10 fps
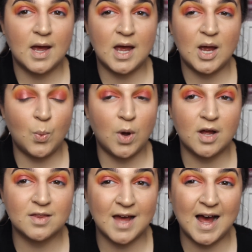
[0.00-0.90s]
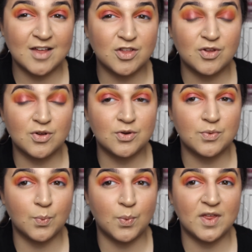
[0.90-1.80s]
It worked as
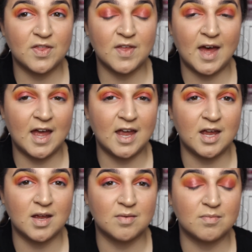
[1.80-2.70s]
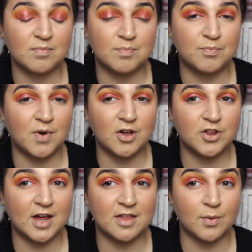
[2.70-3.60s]
good with a
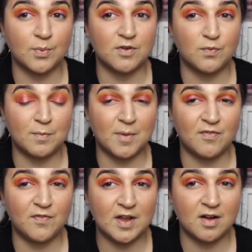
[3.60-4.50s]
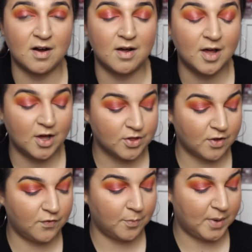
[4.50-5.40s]
brush as it would have with my finger.
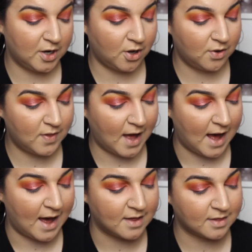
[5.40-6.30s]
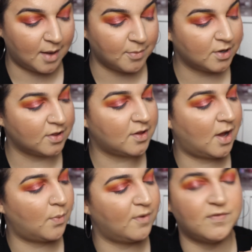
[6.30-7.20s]
So for below the eyes, I'm going to
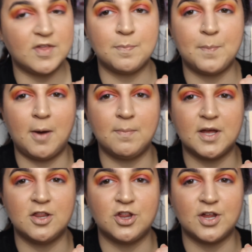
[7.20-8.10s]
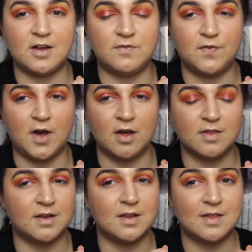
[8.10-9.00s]
start with this pumpkin shade
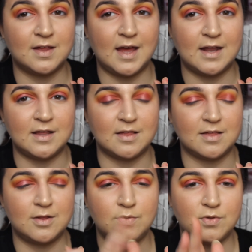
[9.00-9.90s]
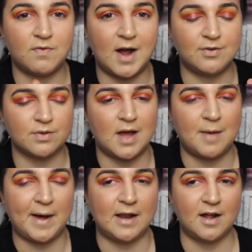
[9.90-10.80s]
first, and this again is still the Ride or Die
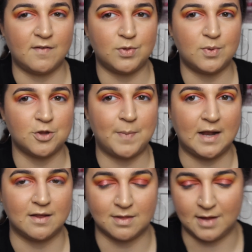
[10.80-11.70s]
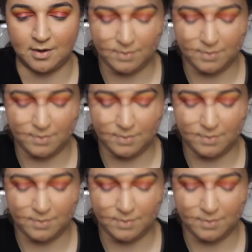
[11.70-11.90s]
palette. I've switched palettes now.